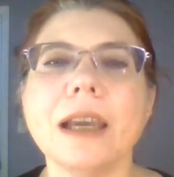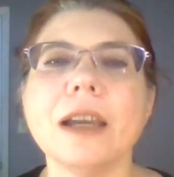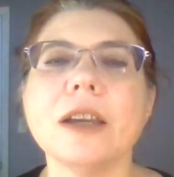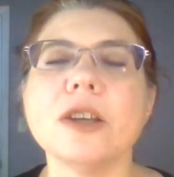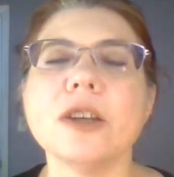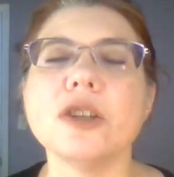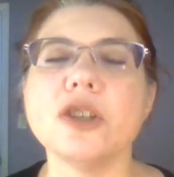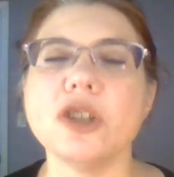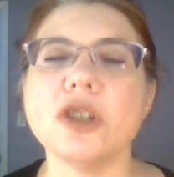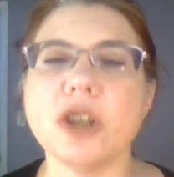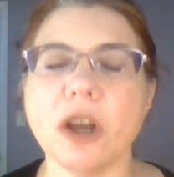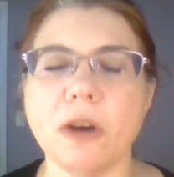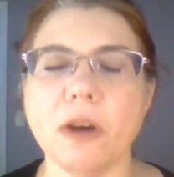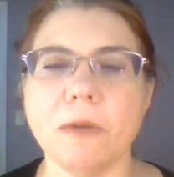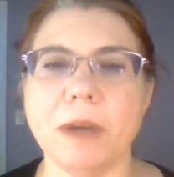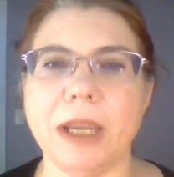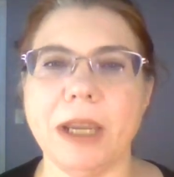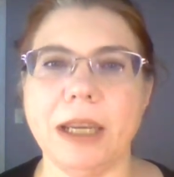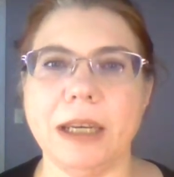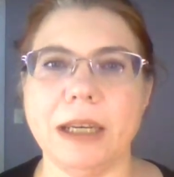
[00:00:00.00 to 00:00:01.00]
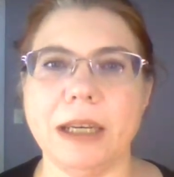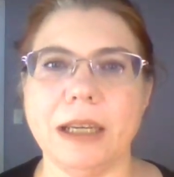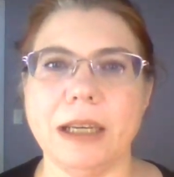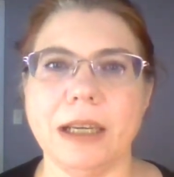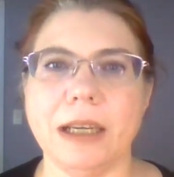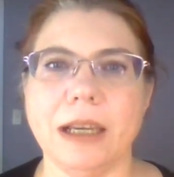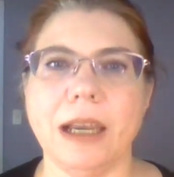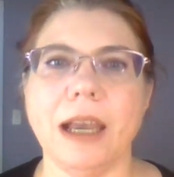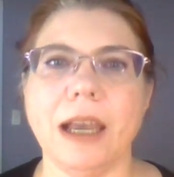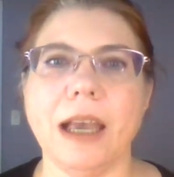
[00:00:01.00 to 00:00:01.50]
showing
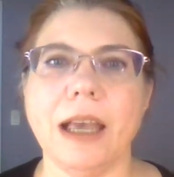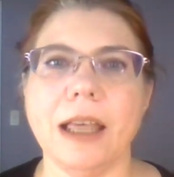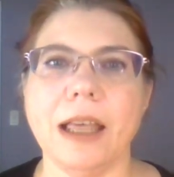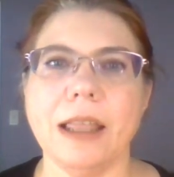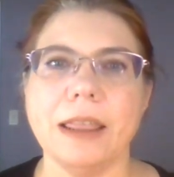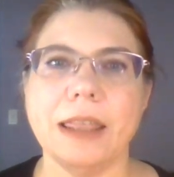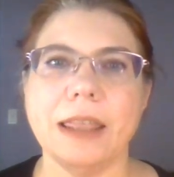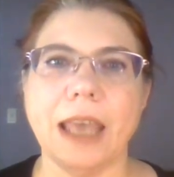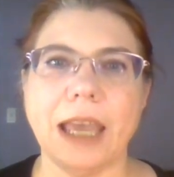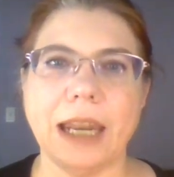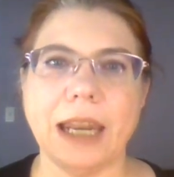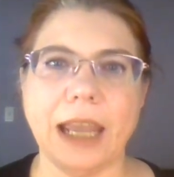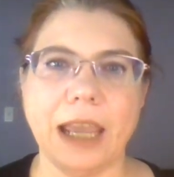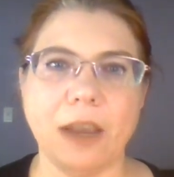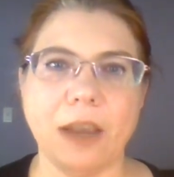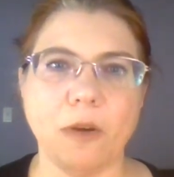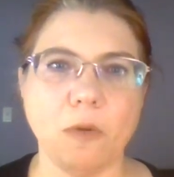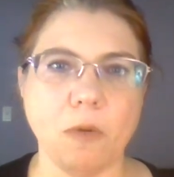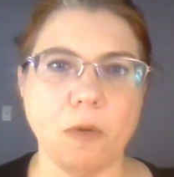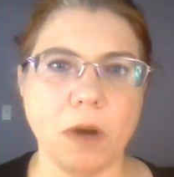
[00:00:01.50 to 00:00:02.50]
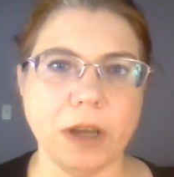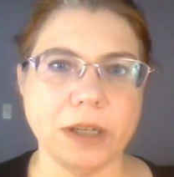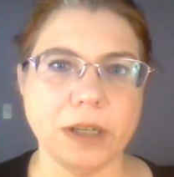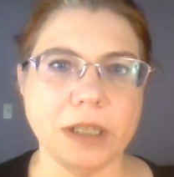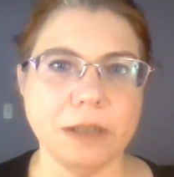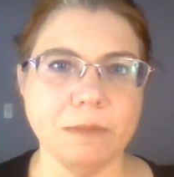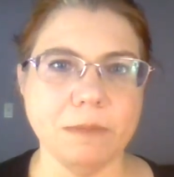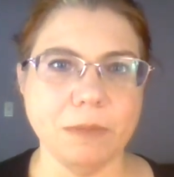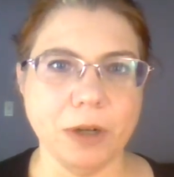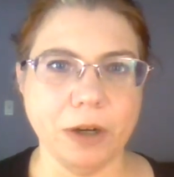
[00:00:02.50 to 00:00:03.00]
that a
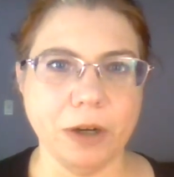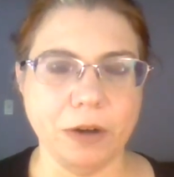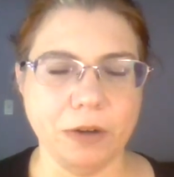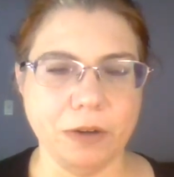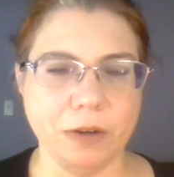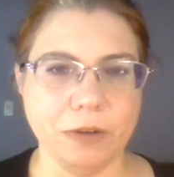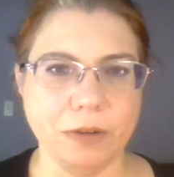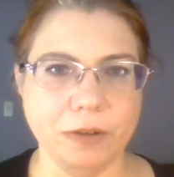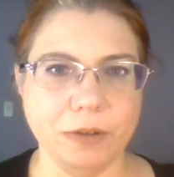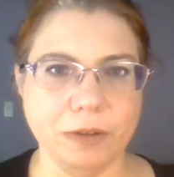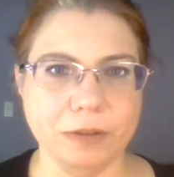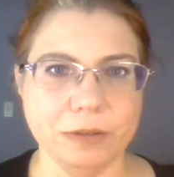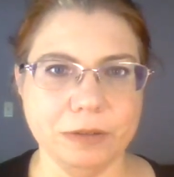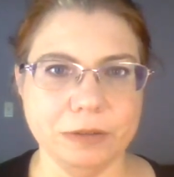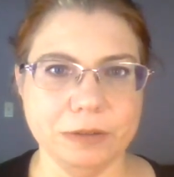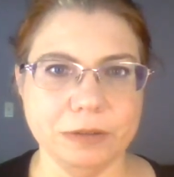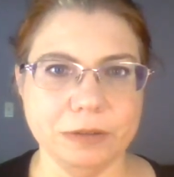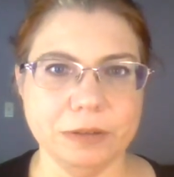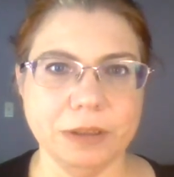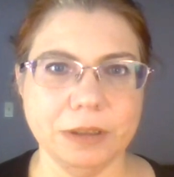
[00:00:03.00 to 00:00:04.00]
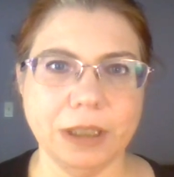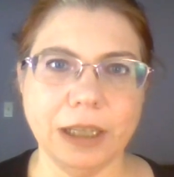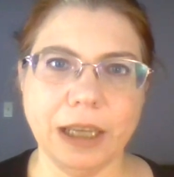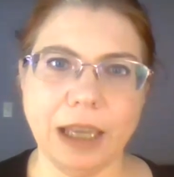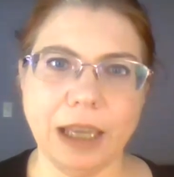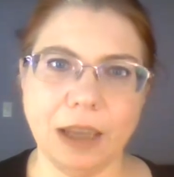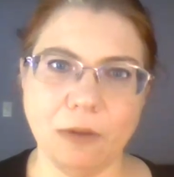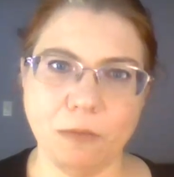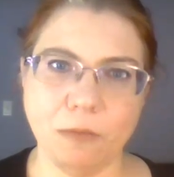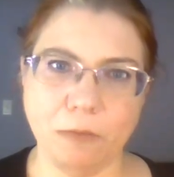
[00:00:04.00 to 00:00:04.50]
quantum particle
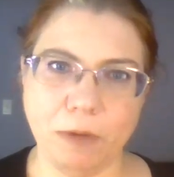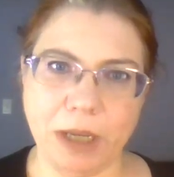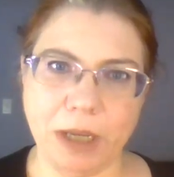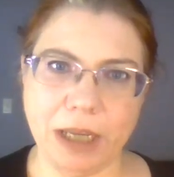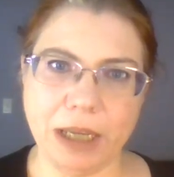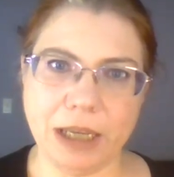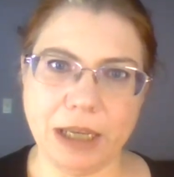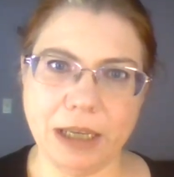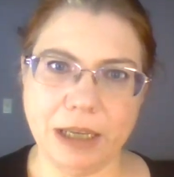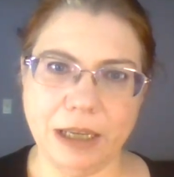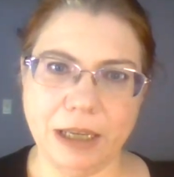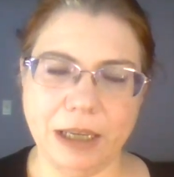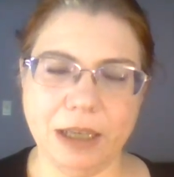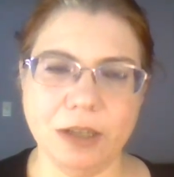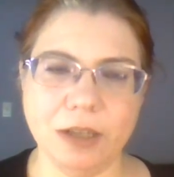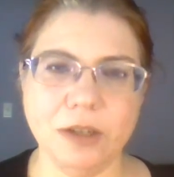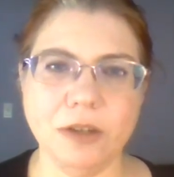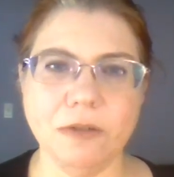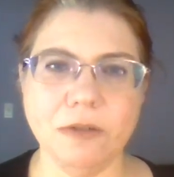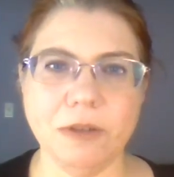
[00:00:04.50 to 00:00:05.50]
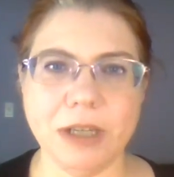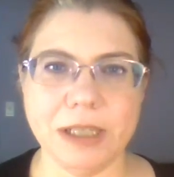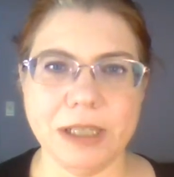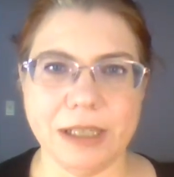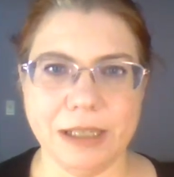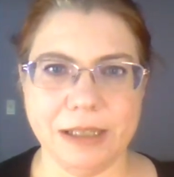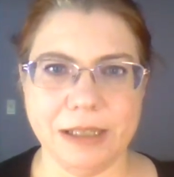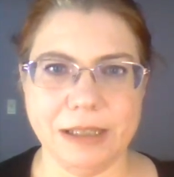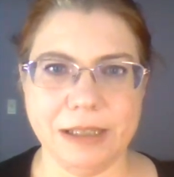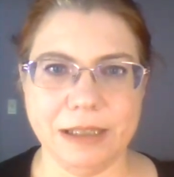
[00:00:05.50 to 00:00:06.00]
can wink into
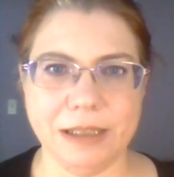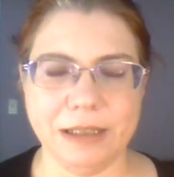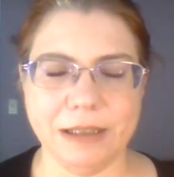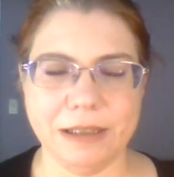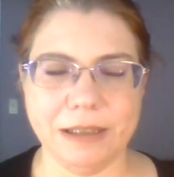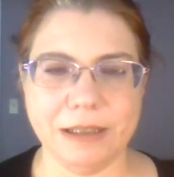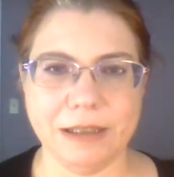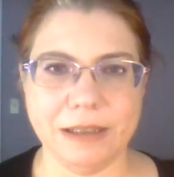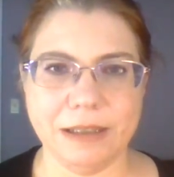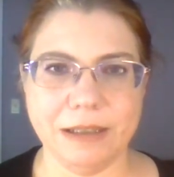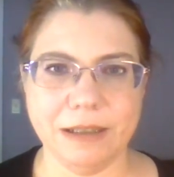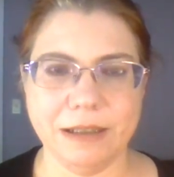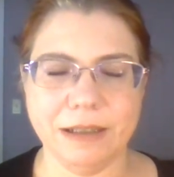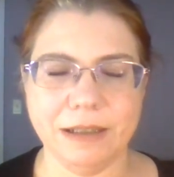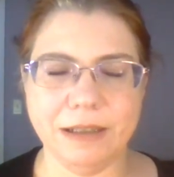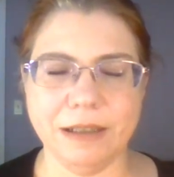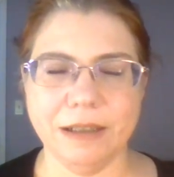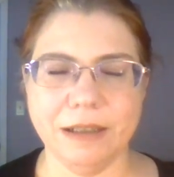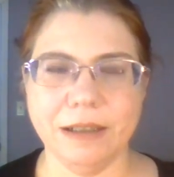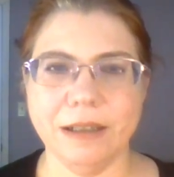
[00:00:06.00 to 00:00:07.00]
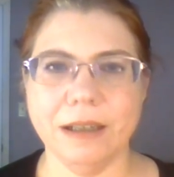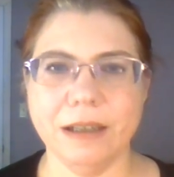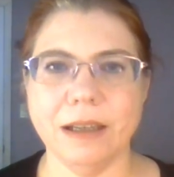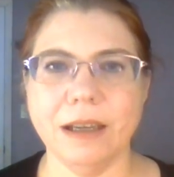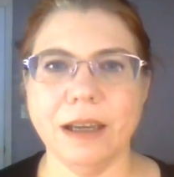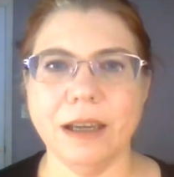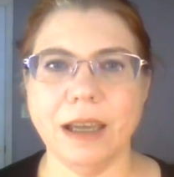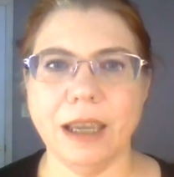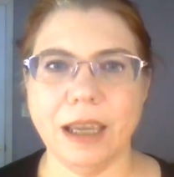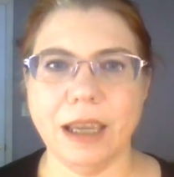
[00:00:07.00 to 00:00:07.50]
existence,
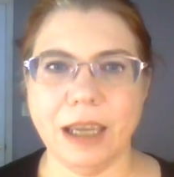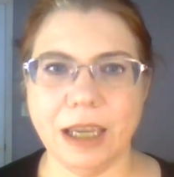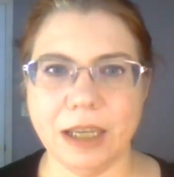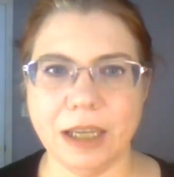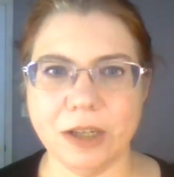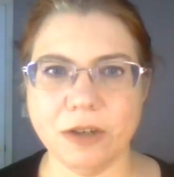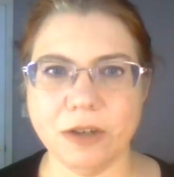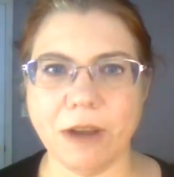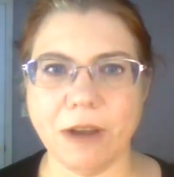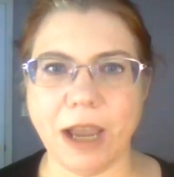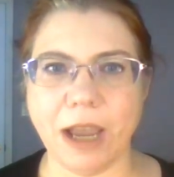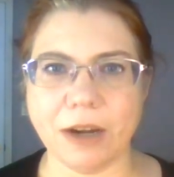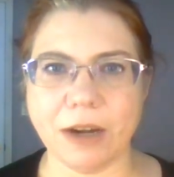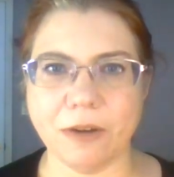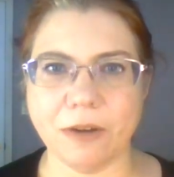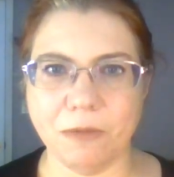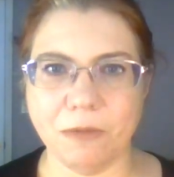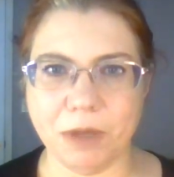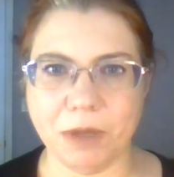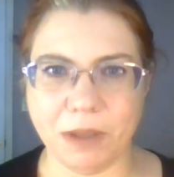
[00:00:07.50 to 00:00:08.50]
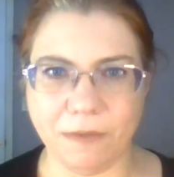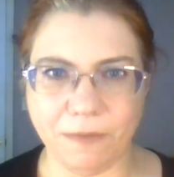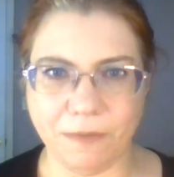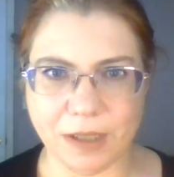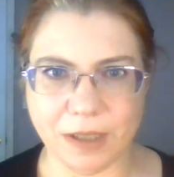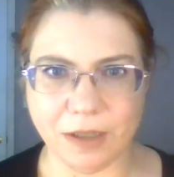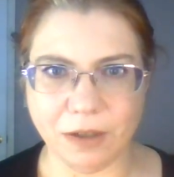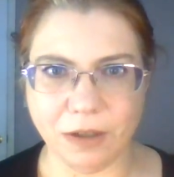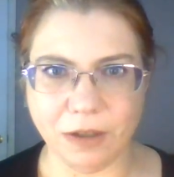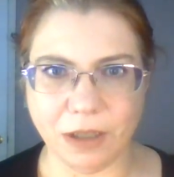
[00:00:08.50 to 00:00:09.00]
interact with a
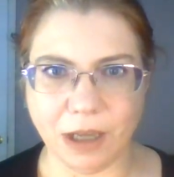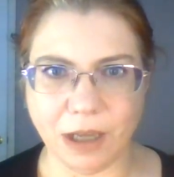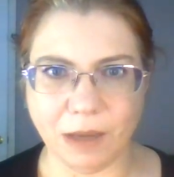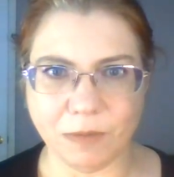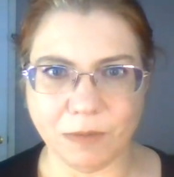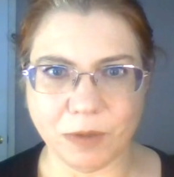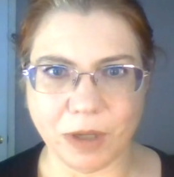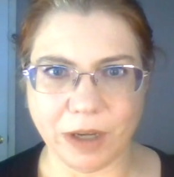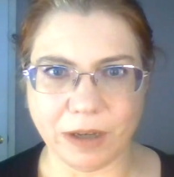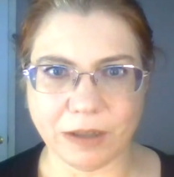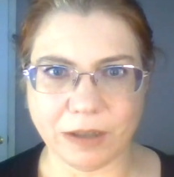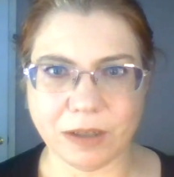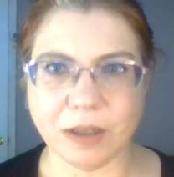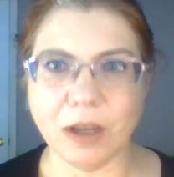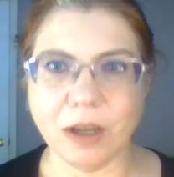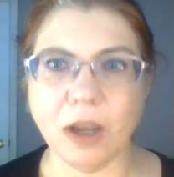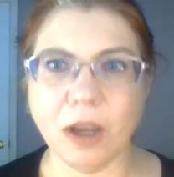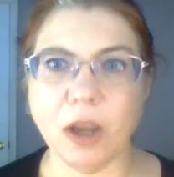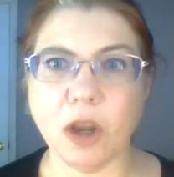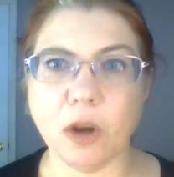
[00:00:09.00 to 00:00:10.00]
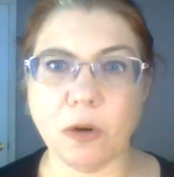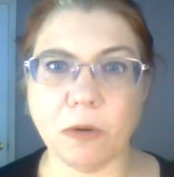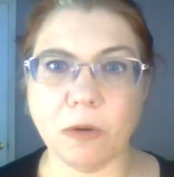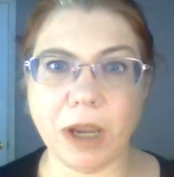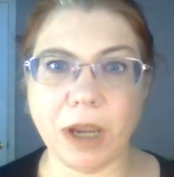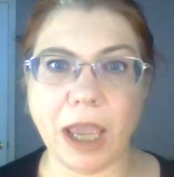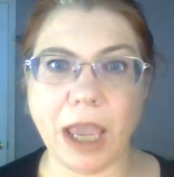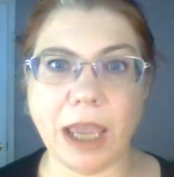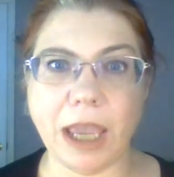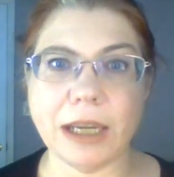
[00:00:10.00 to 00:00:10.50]
physical object,
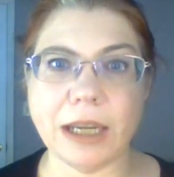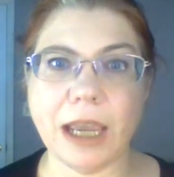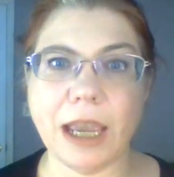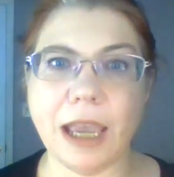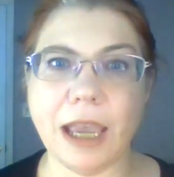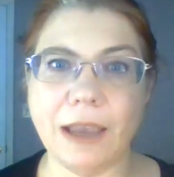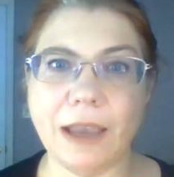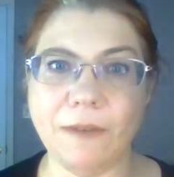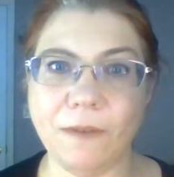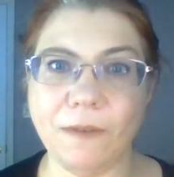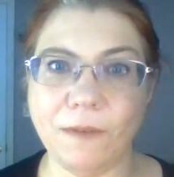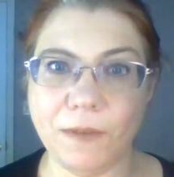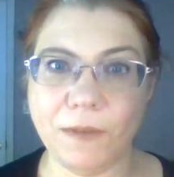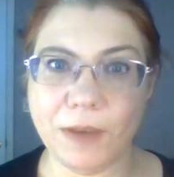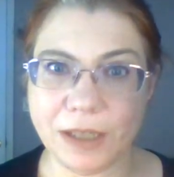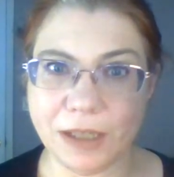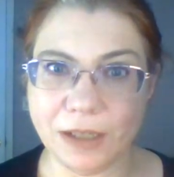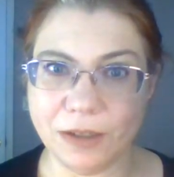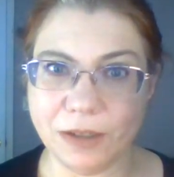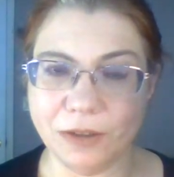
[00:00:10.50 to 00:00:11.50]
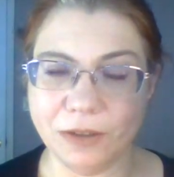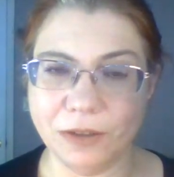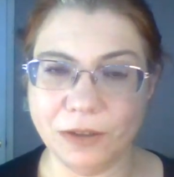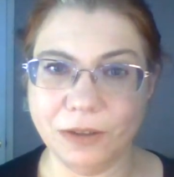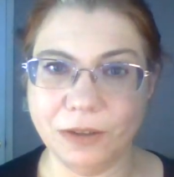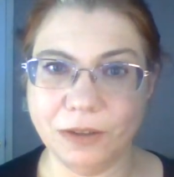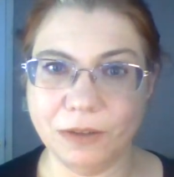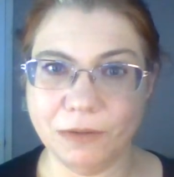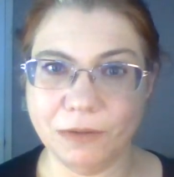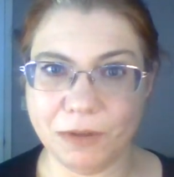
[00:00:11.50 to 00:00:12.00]
create a physical
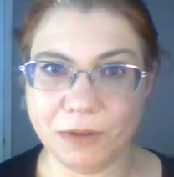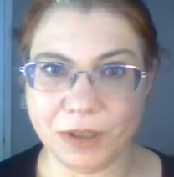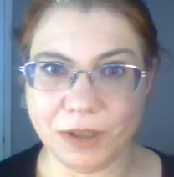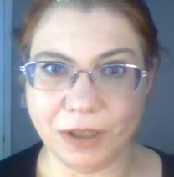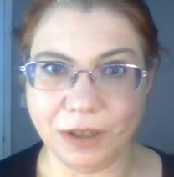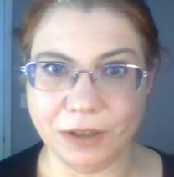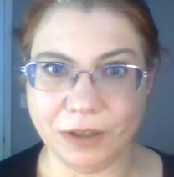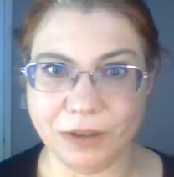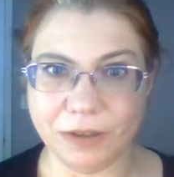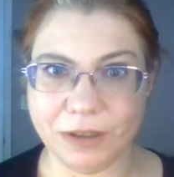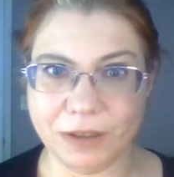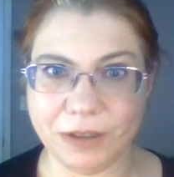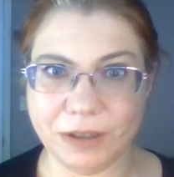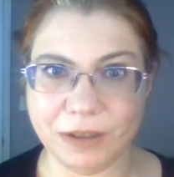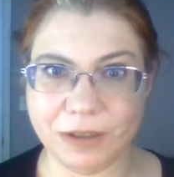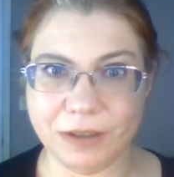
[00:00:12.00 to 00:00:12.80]
result,